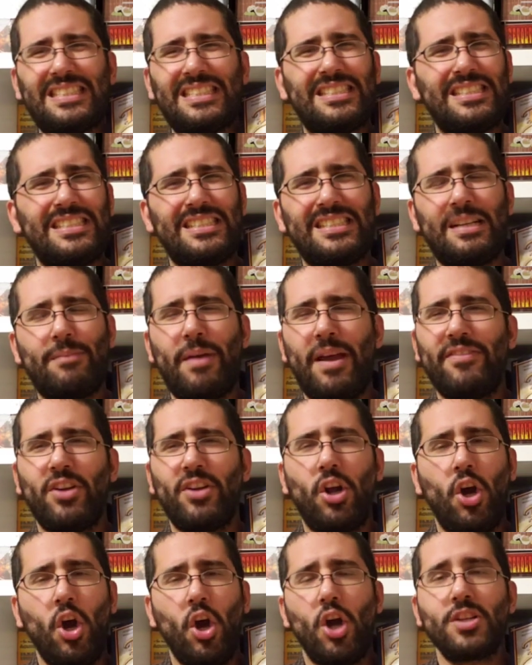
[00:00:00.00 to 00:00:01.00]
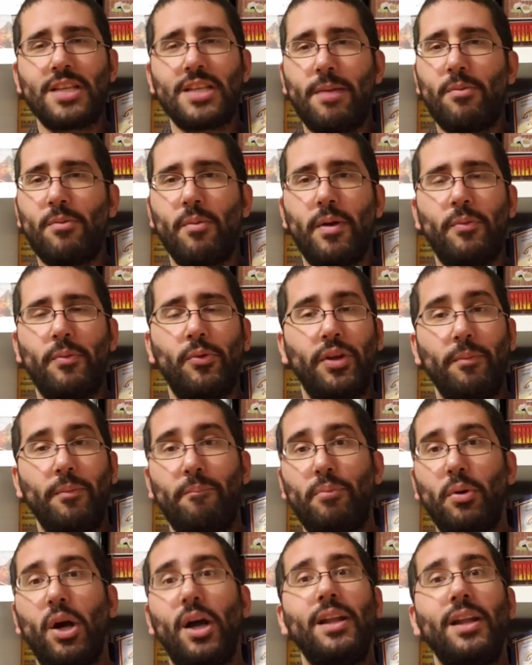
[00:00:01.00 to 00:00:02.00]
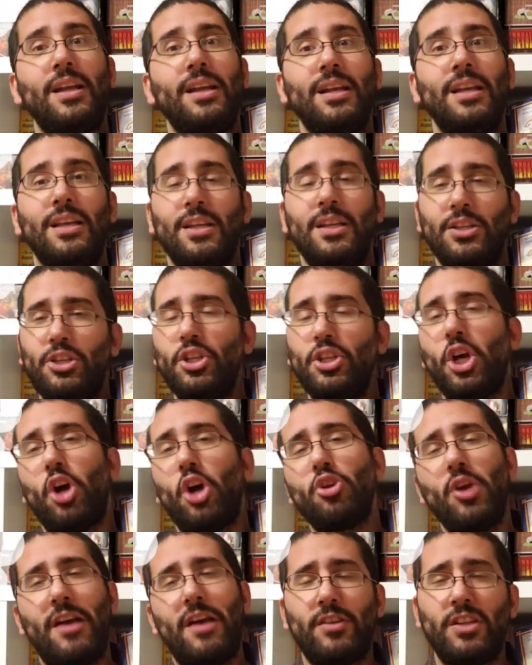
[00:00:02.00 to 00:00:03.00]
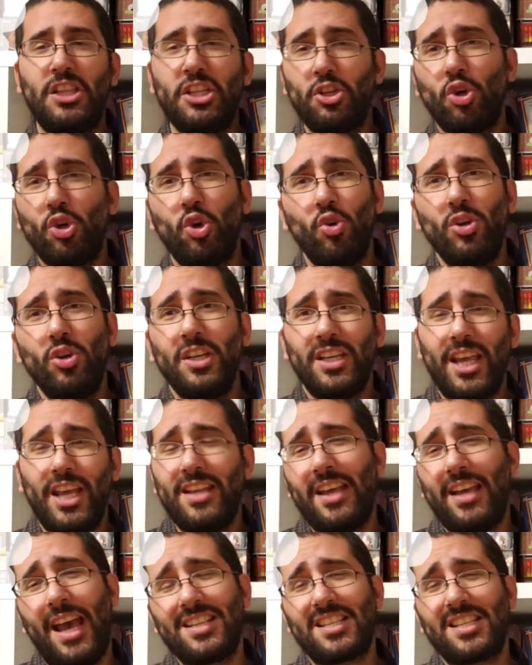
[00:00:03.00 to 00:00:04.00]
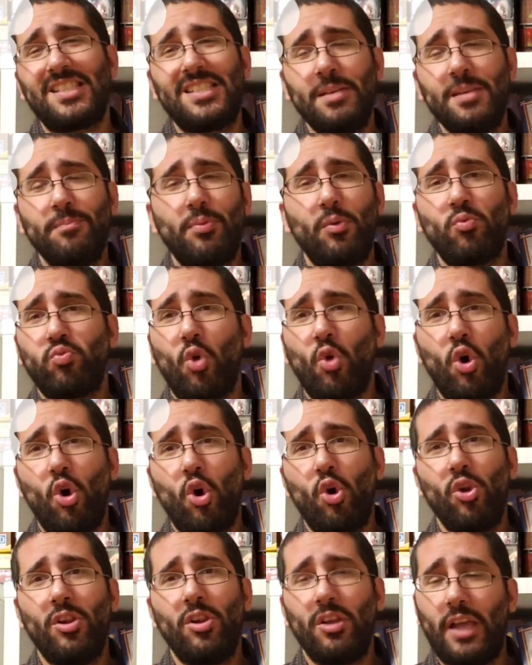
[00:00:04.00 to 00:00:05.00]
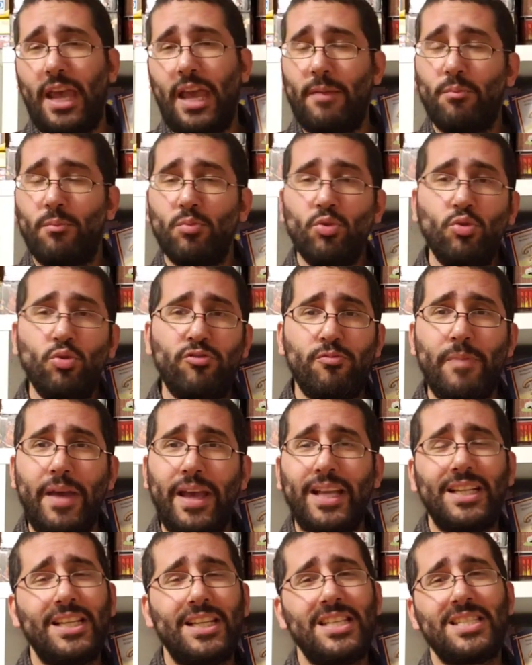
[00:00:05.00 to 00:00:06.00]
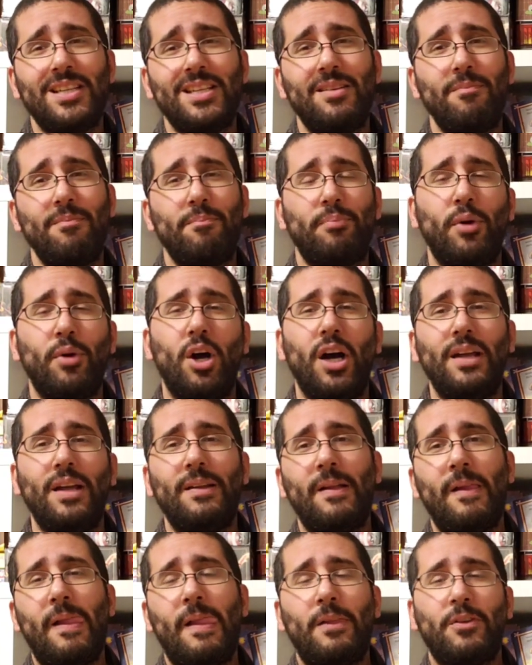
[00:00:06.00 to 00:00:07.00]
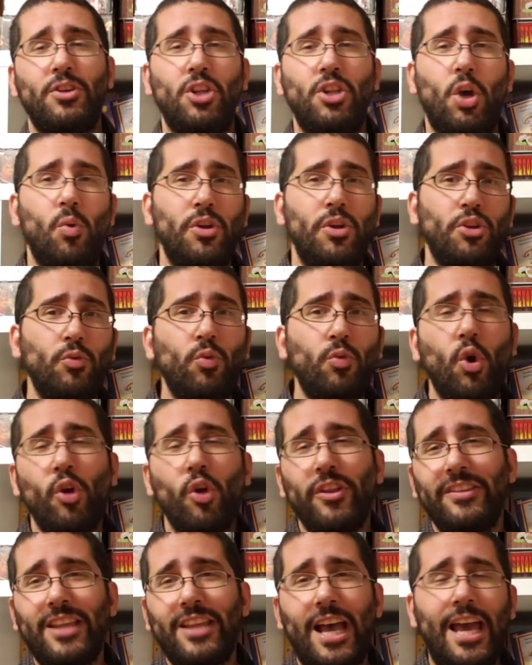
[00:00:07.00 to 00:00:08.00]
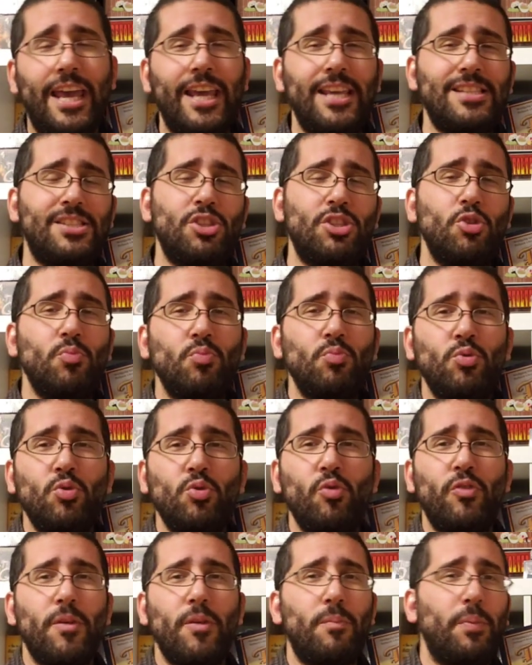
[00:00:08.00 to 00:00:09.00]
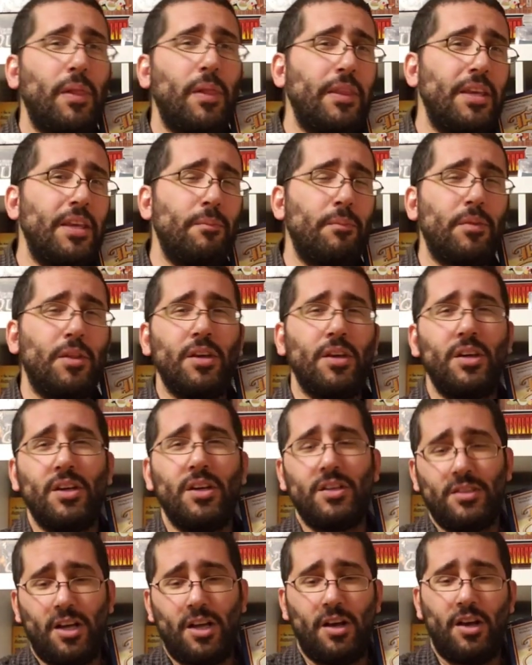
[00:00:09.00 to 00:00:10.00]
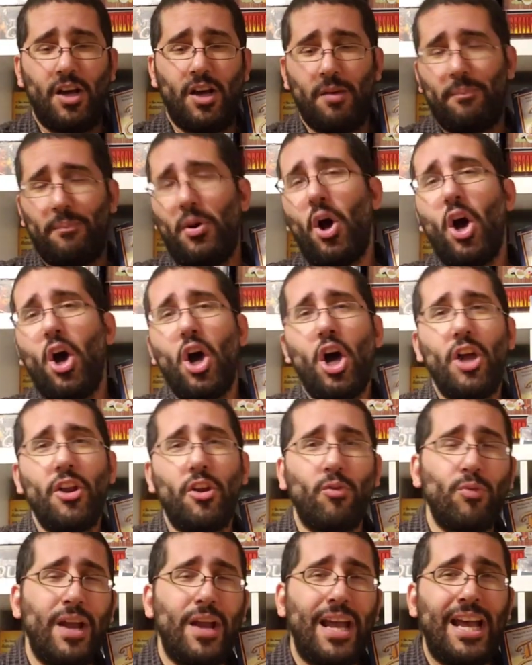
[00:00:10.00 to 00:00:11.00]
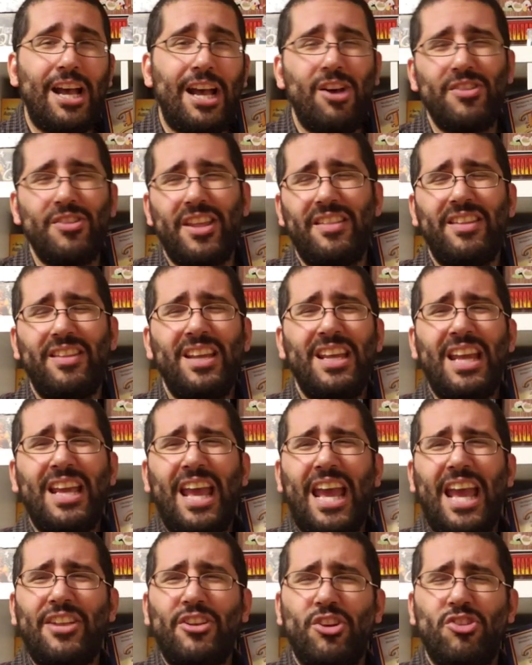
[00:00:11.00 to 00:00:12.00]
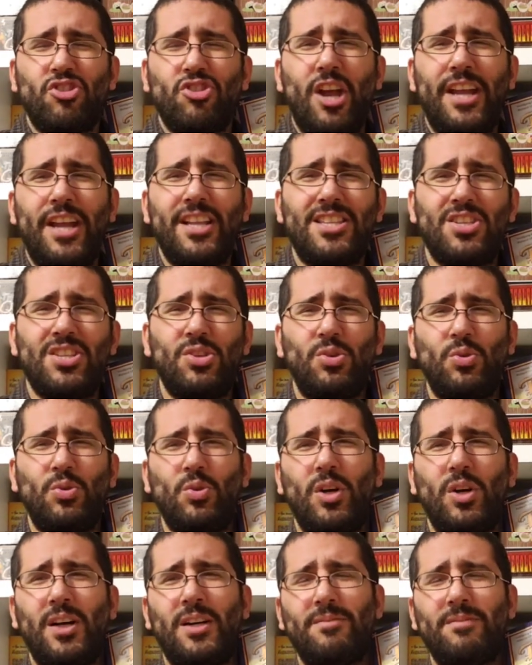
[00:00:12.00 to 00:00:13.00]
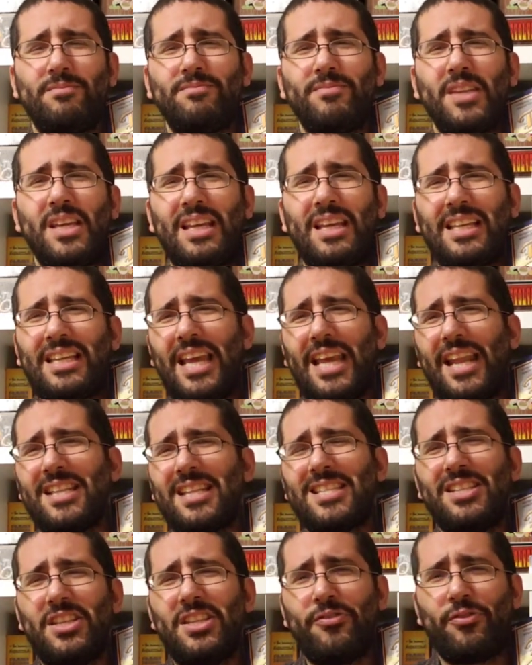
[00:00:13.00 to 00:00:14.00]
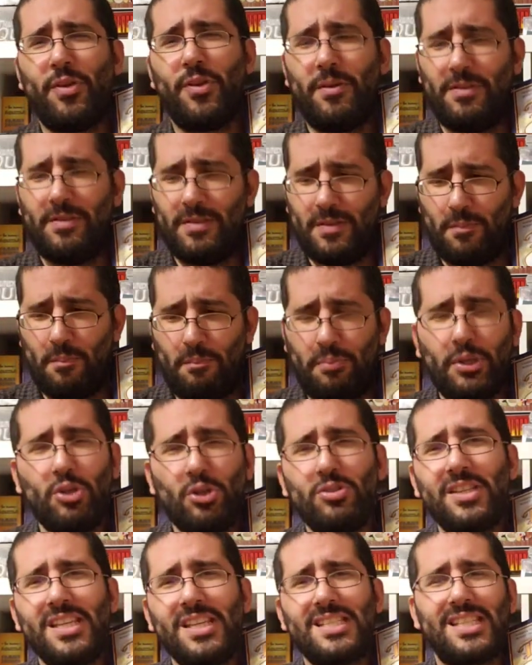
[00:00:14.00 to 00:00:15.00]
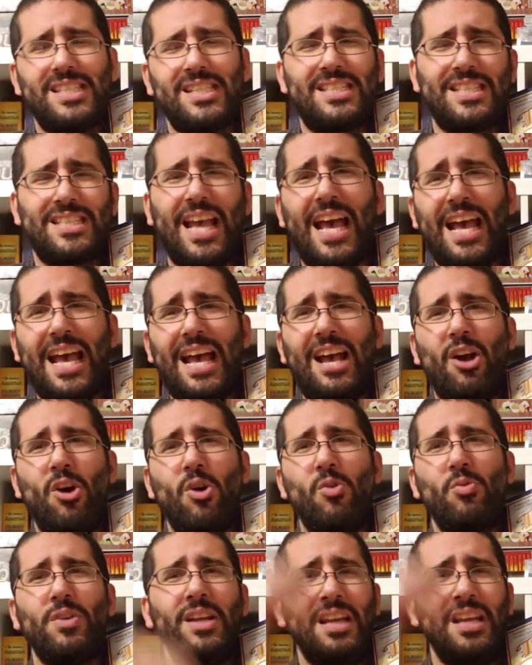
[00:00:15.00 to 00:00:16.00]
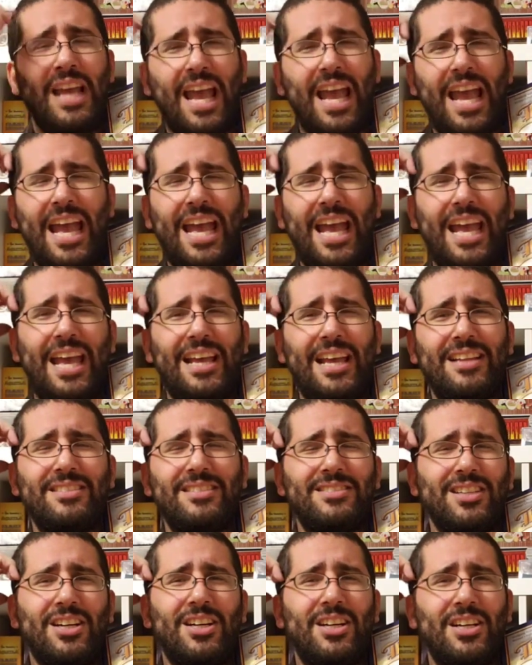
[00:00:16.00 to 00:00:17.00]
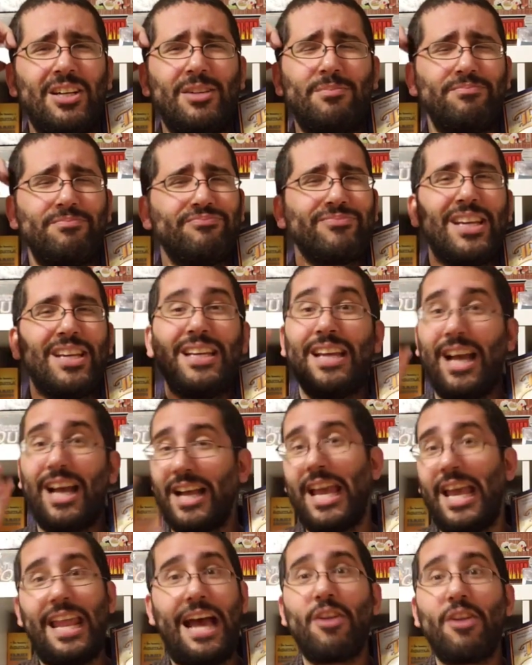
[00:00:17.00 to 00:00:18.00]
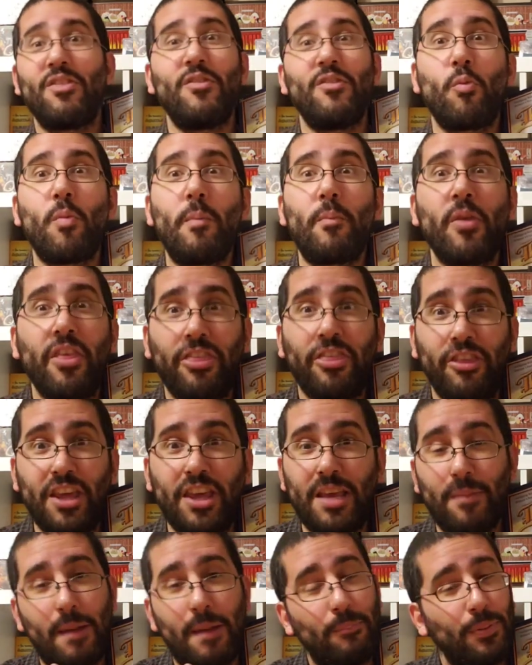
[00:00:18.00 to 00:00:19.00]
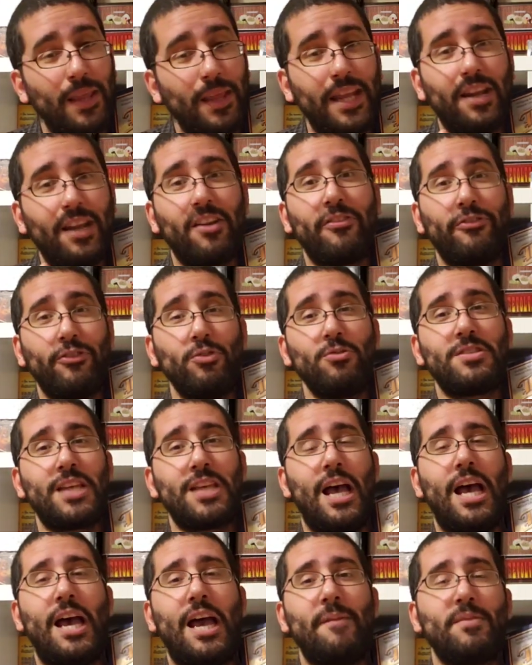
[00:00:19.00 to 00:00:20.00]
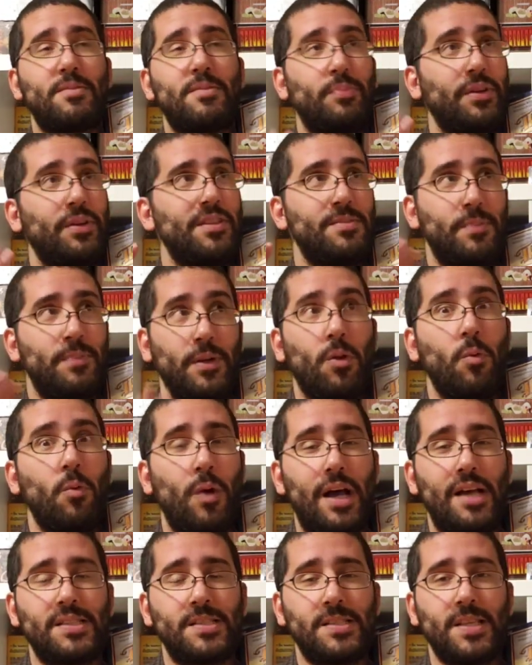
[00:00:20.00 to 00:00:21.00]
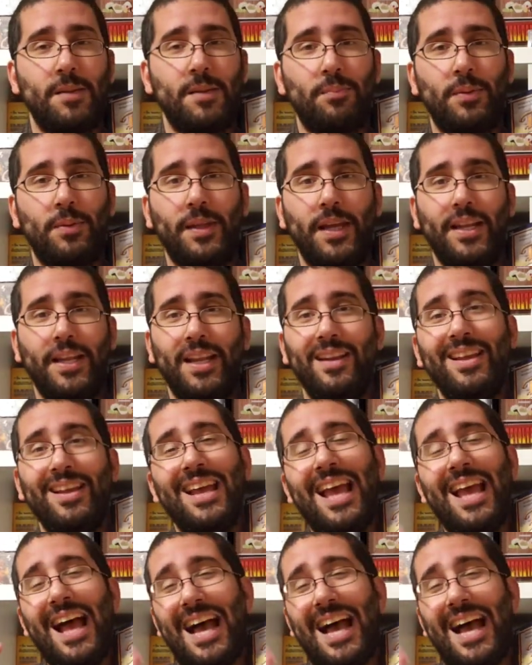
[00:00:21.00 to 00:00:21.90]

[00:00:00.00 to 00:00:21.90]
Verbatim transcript: Oh, I'm having a hard time remembering. But, you know, you have a little, it has a simple roll and move mechanism, but, you know, when you roll the dice, you move the, ple- the uh, a pawn around and, and you're trying to um, get into different buildings in town and, um, Again, I don't even remember the theme. I played it a few times, but it's been a while since I played it.